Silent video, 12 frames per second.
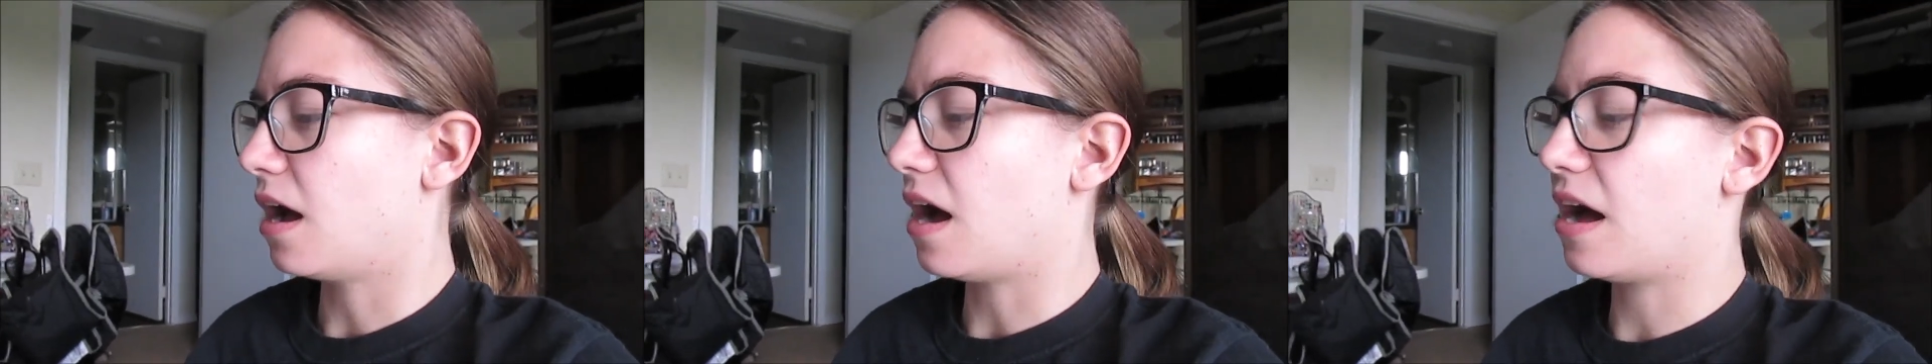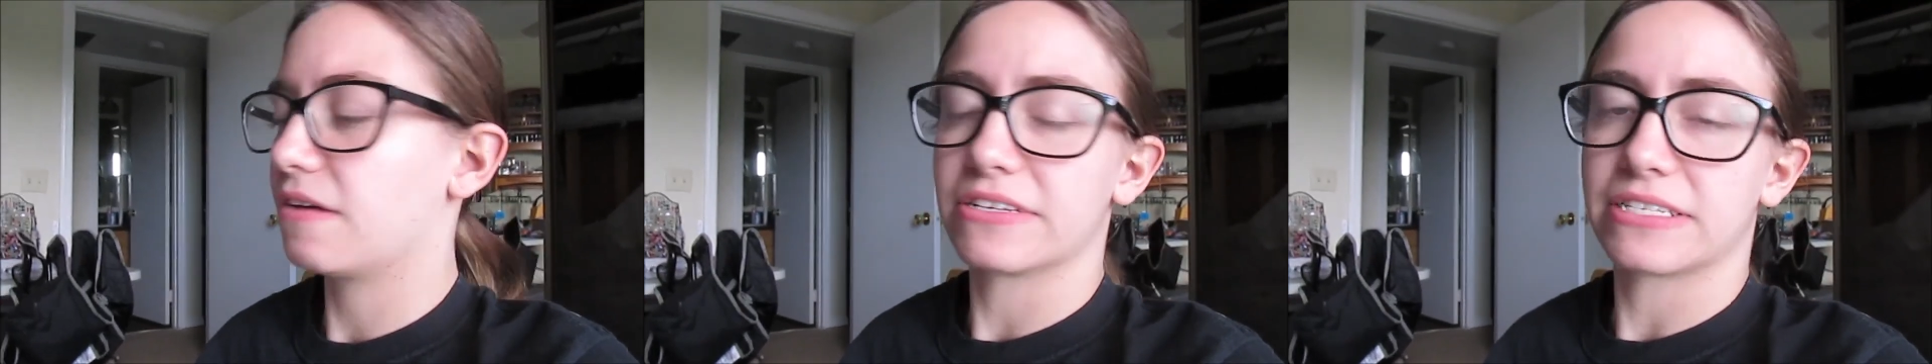
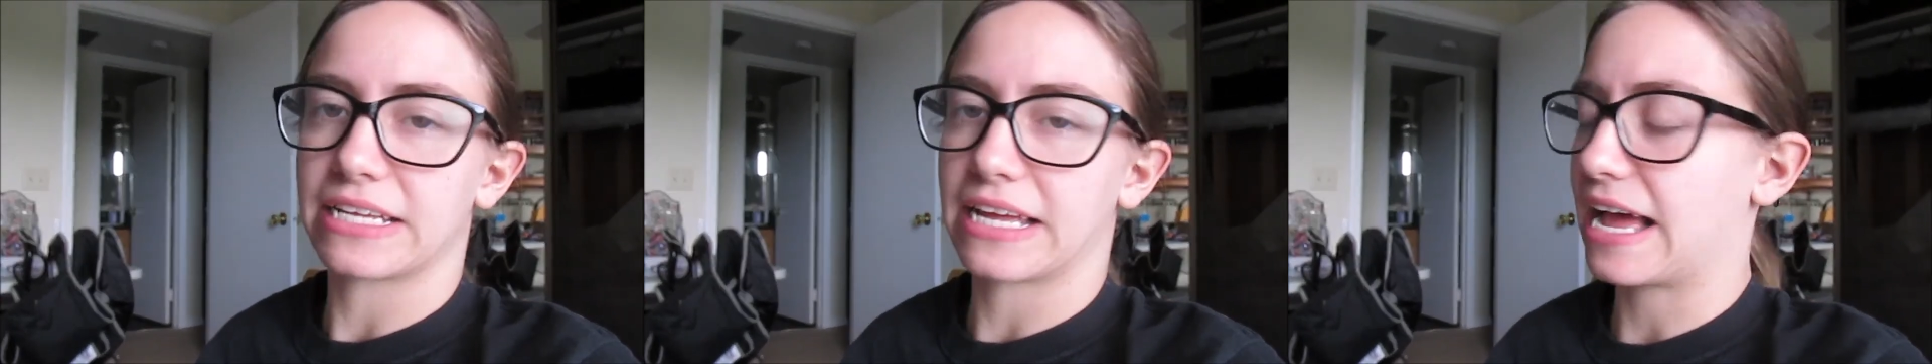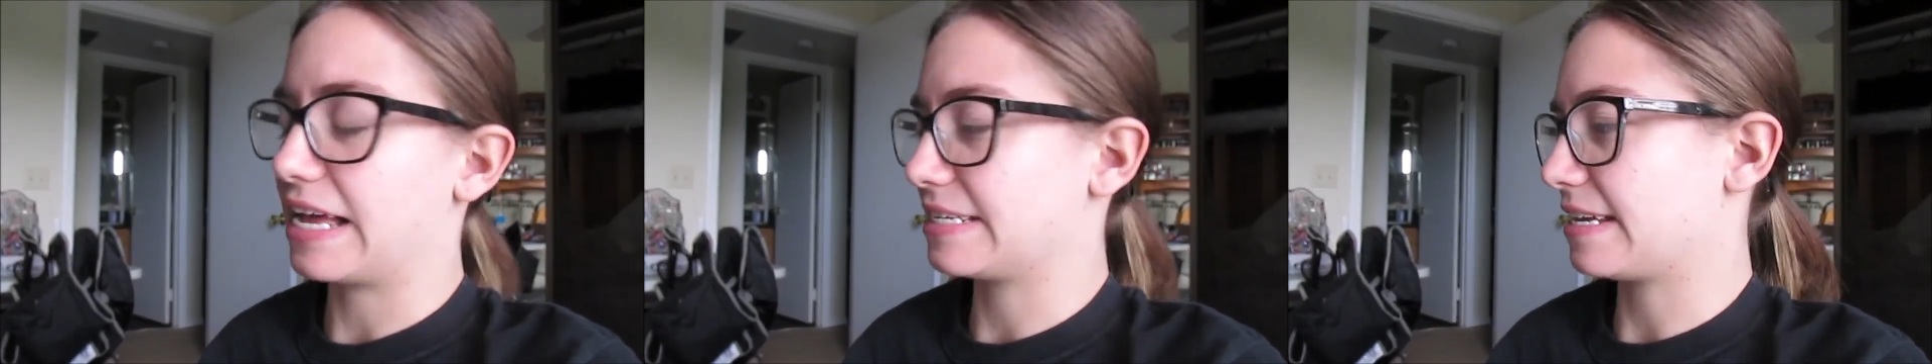obviously
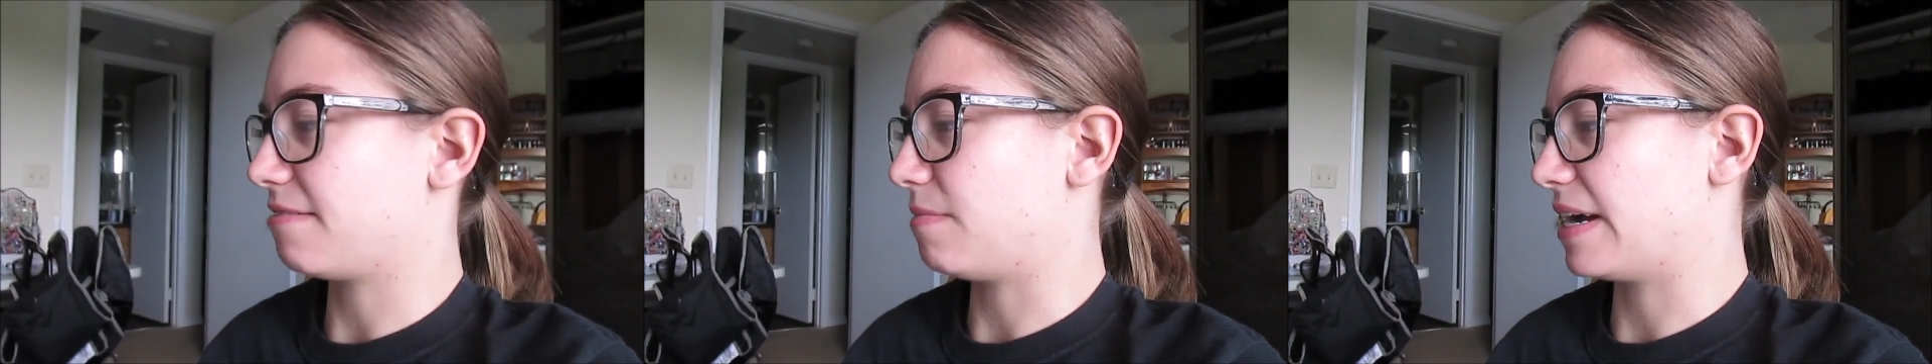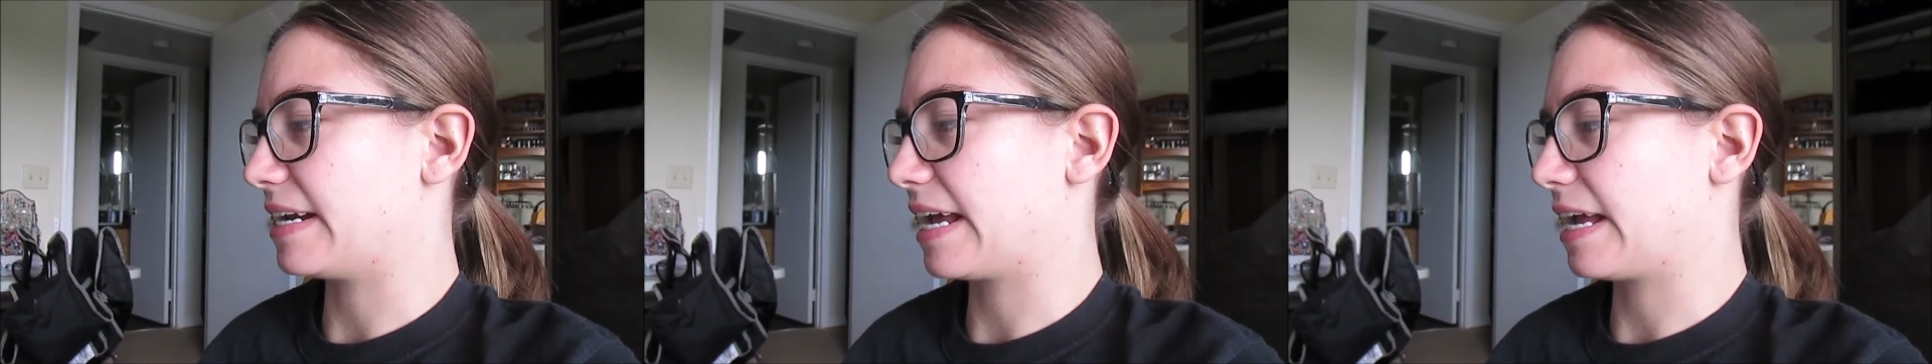it has to have
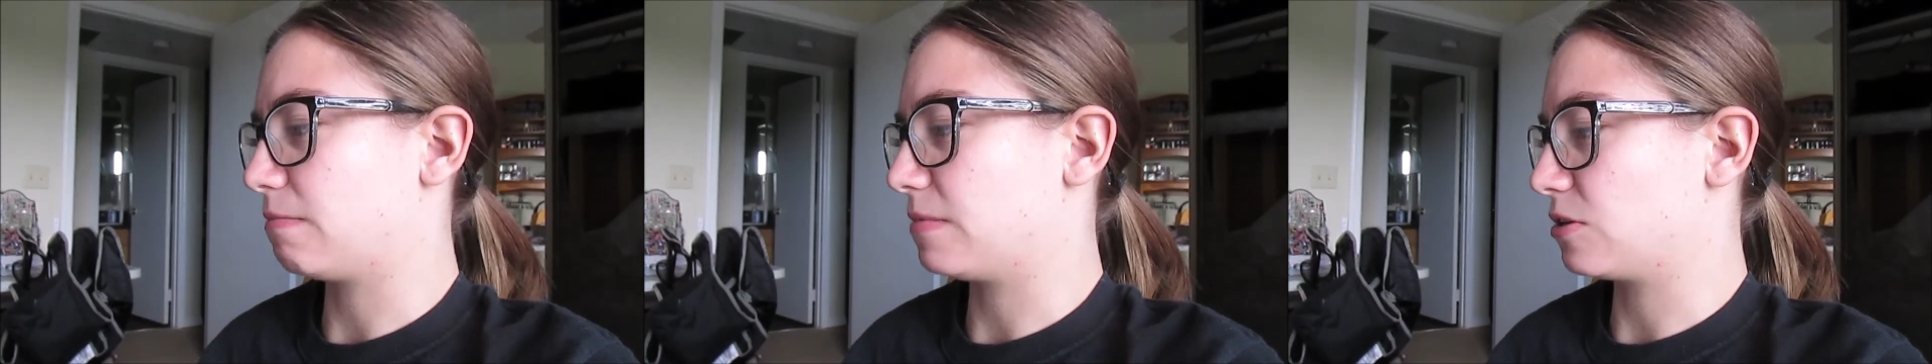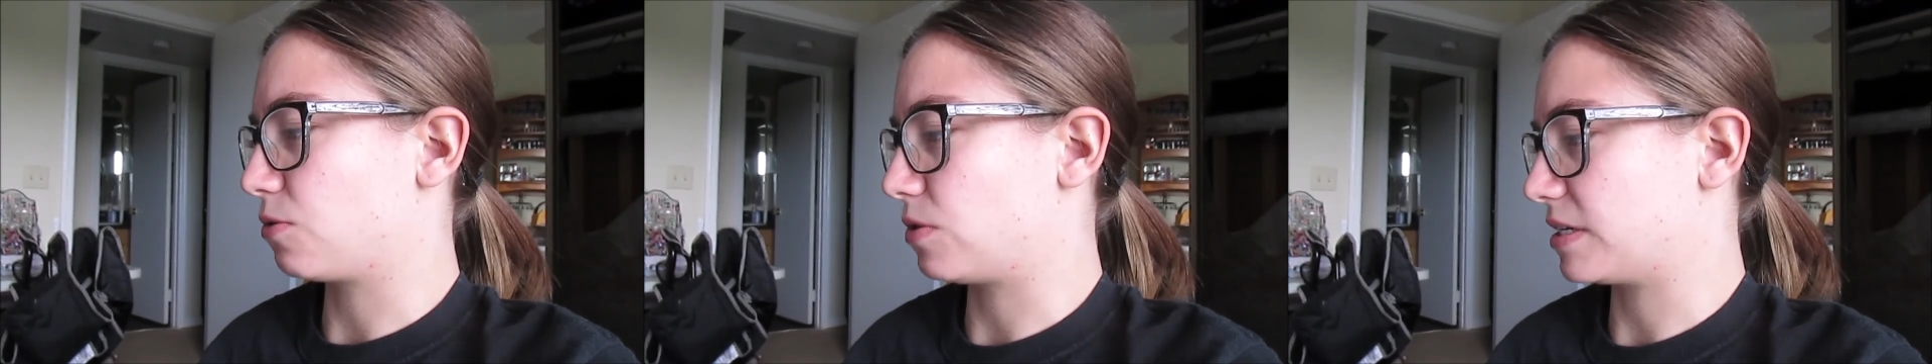my name,
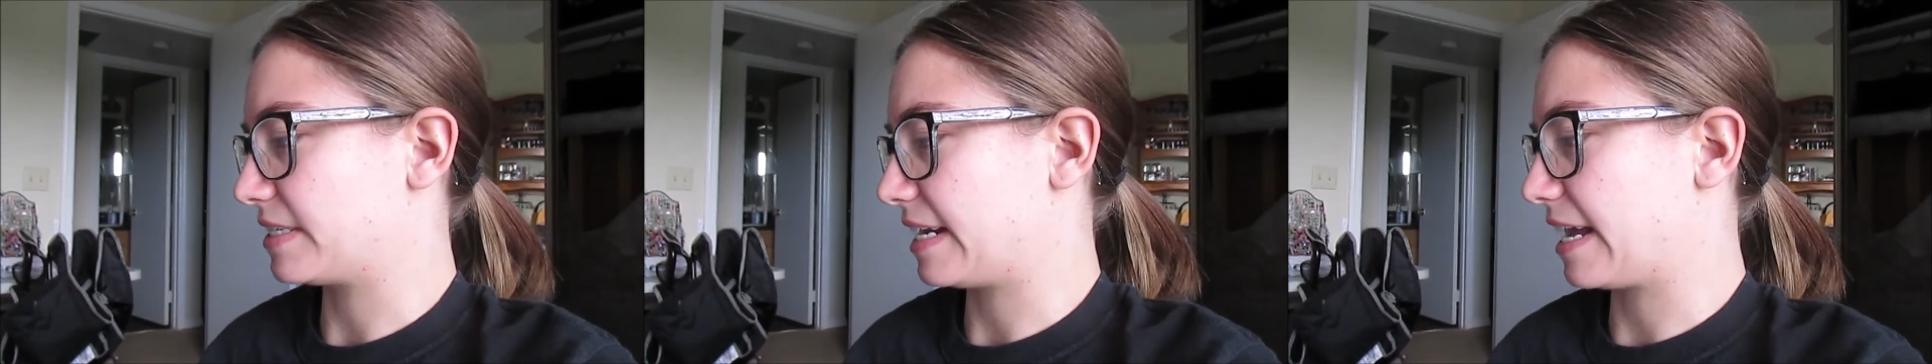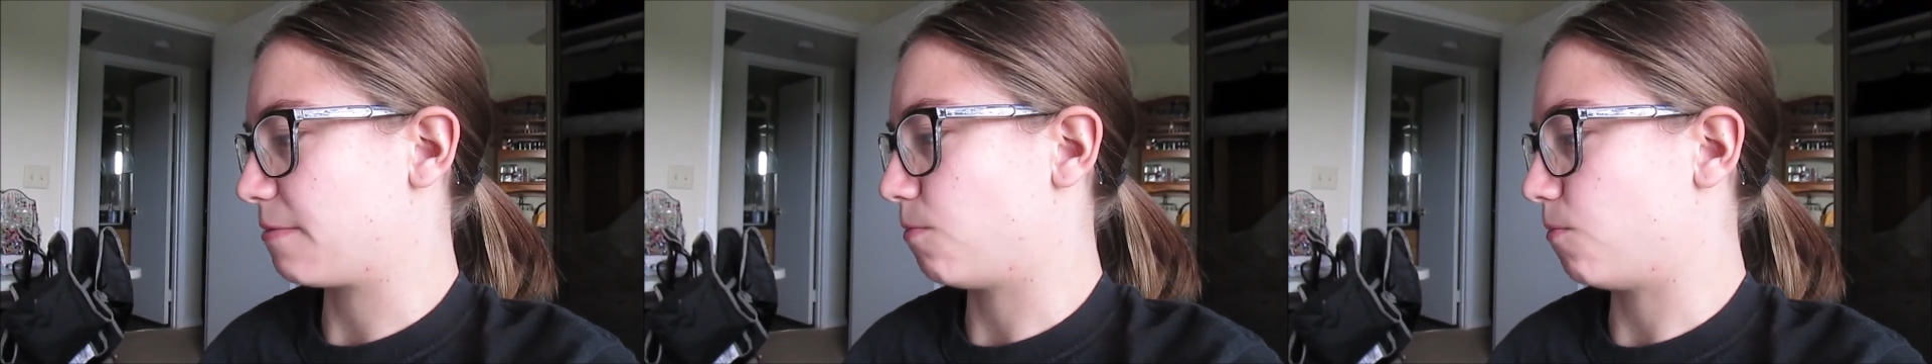the course
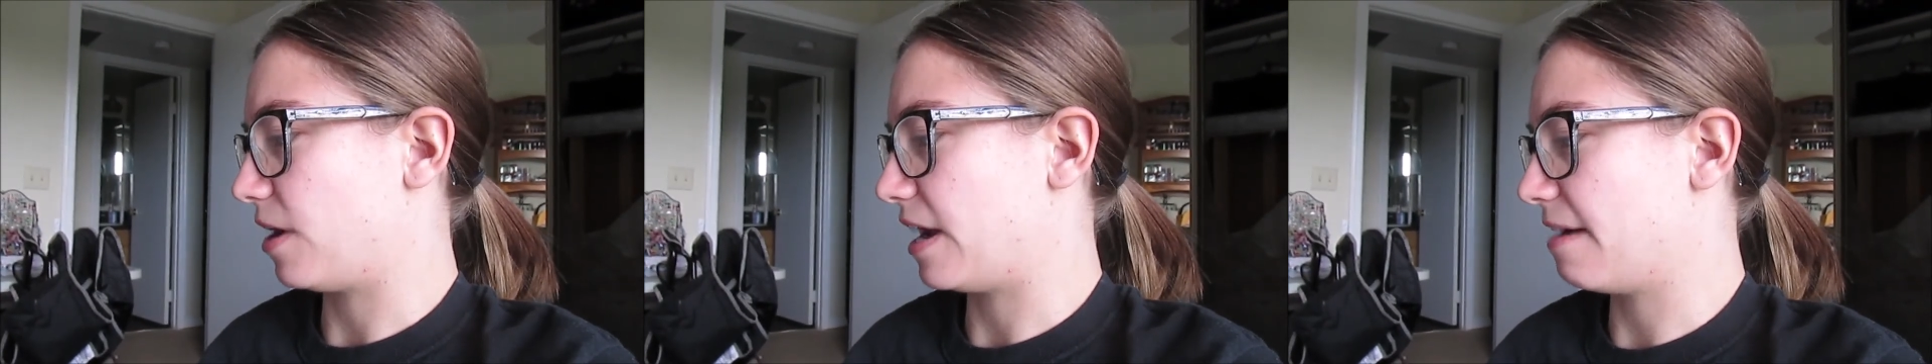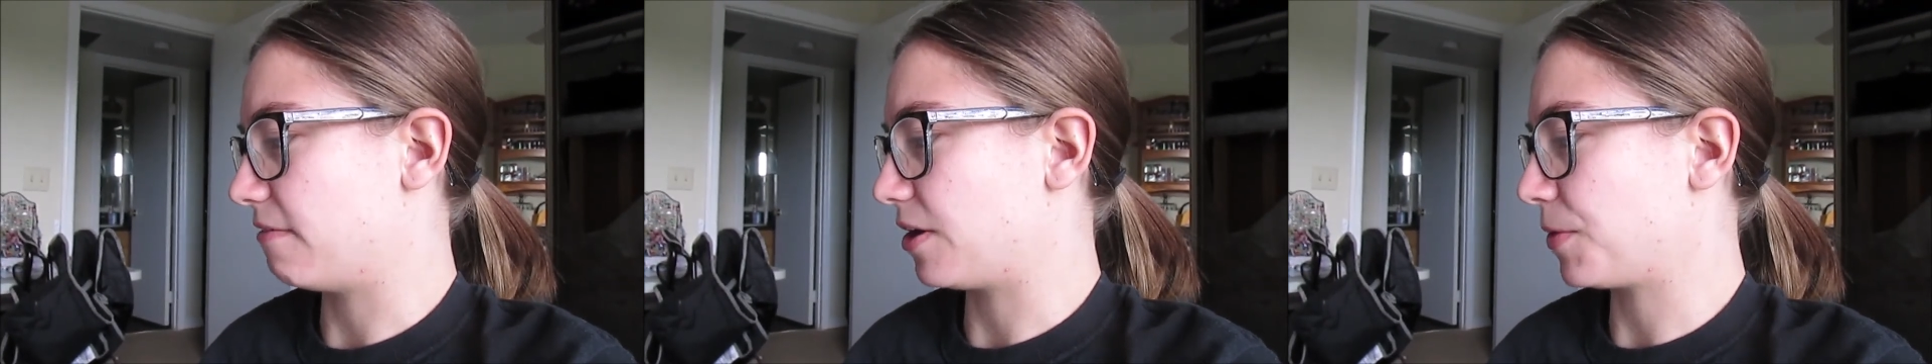name,
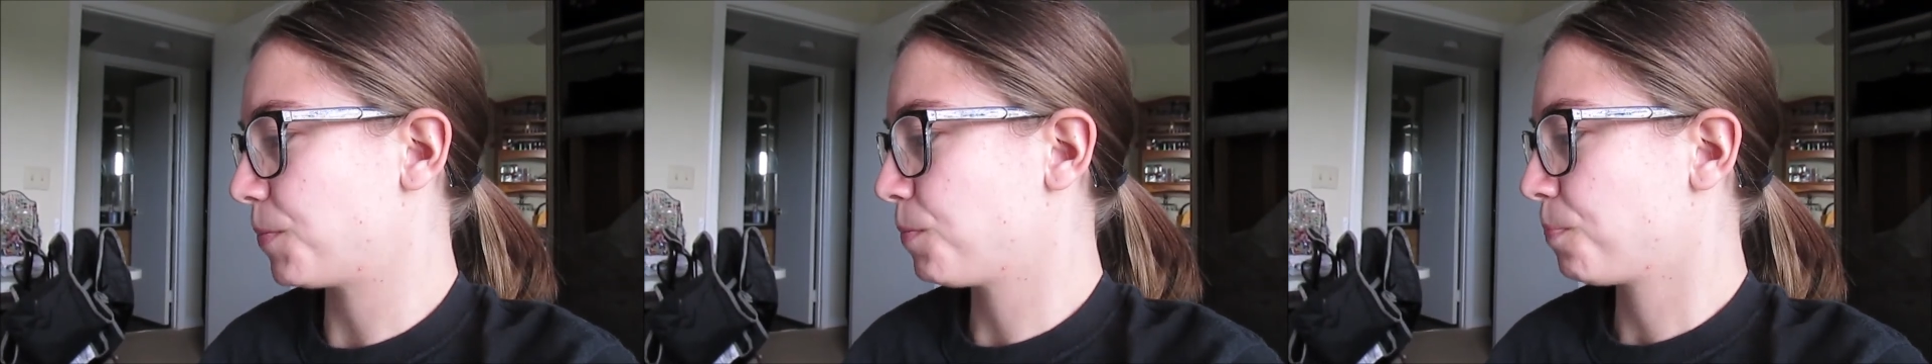whatever.